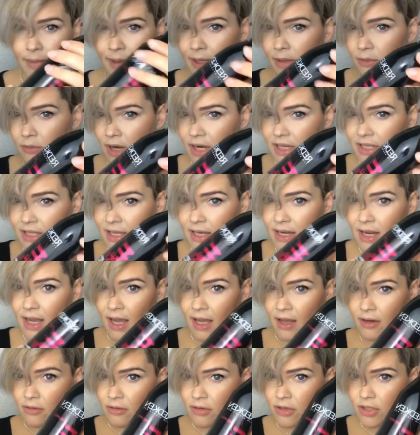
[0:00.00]
I take
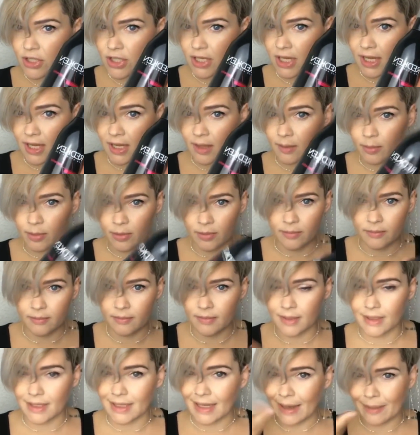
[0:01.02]
my Redken Iron
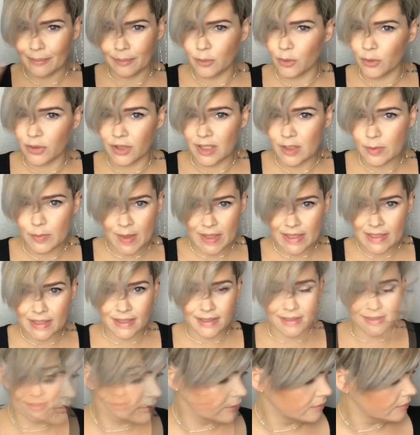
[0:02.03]
Shape, which is my favorite
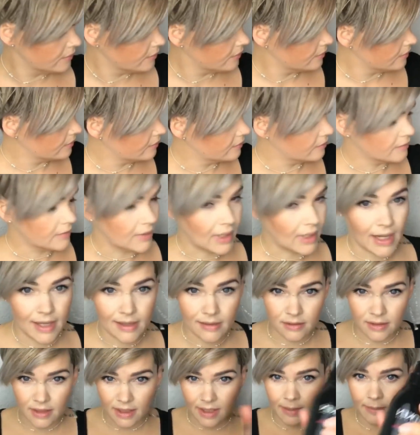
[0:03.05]
heat protection,
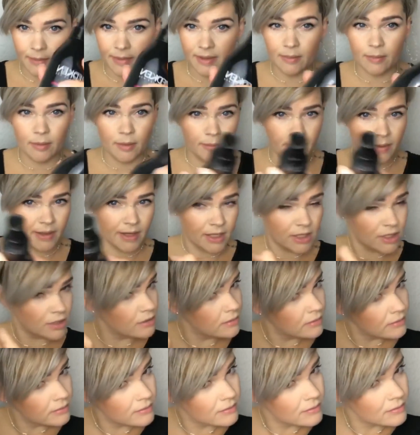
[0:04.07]
and
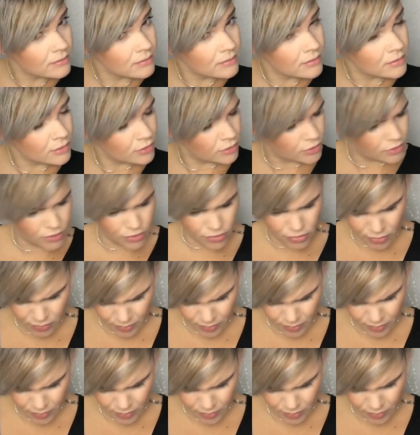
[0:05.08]
spray it on the hair.